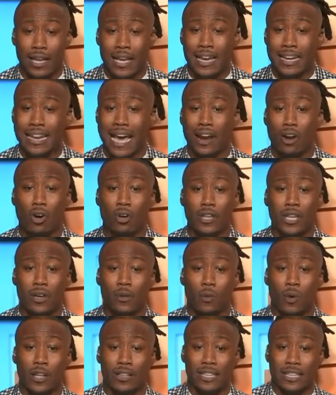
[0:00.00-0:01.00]
not only
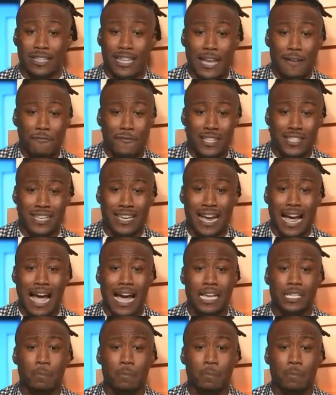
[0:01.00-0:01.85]
with the defensive guys,